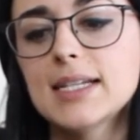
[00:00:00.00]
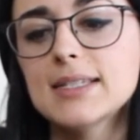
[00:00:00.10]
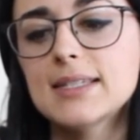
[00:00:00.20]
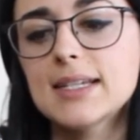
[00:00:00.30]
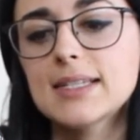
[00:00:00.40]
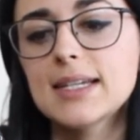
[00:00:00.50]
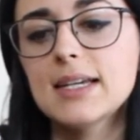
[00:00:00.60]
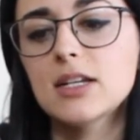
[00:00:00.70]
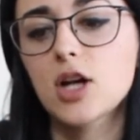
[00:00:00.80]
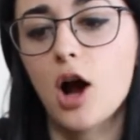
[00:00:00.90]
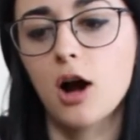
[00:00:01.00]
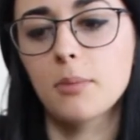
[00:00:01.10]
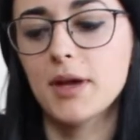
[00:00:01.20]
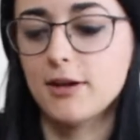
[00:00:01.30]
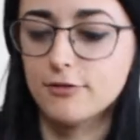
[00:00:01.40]
16
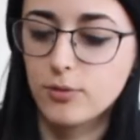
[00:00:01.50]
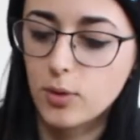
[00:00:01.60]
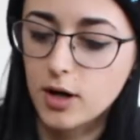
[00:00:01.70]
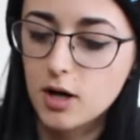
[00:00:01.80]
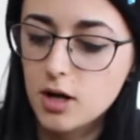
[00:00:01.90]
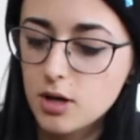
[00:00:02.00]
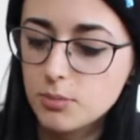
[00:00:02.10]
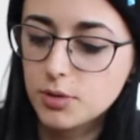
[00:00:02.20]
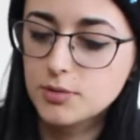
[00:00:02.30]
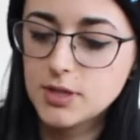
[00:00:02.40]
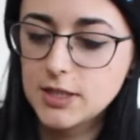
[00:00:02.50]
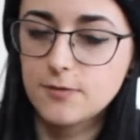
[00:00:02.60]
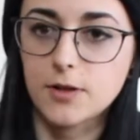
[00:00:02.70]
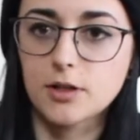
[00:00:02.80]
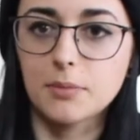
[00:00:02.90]
carb, and 4 protein
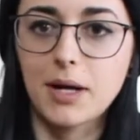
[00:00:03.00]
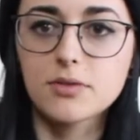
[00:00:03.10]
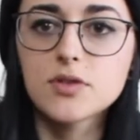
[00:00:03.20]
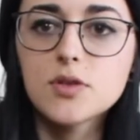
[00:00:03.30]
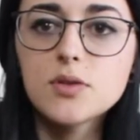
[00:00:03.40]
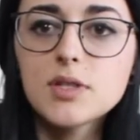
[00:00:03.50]
for about 2